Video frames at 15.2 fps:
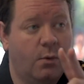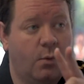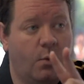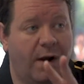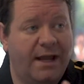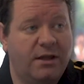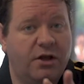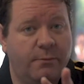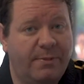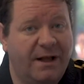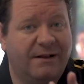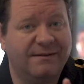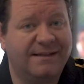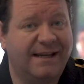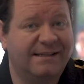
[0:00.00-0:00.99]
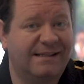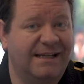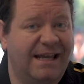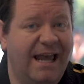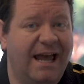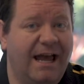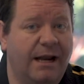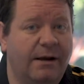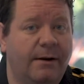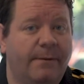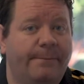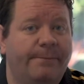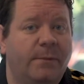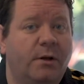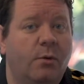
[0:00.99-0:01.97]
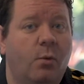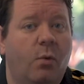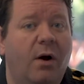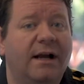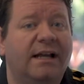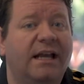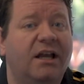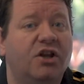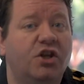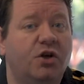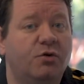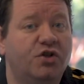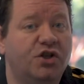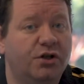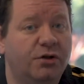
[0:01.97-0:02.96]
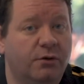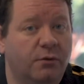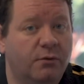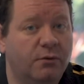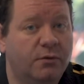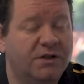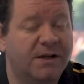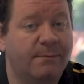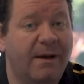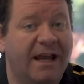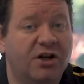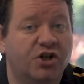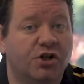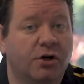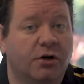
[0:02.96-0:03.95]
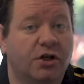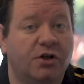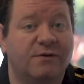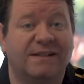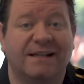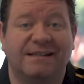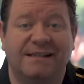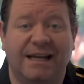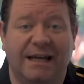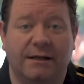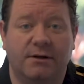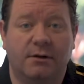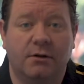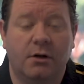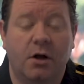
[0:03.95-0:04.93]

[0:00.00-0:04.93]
When you belt test again, what can you do to make sure you succeed?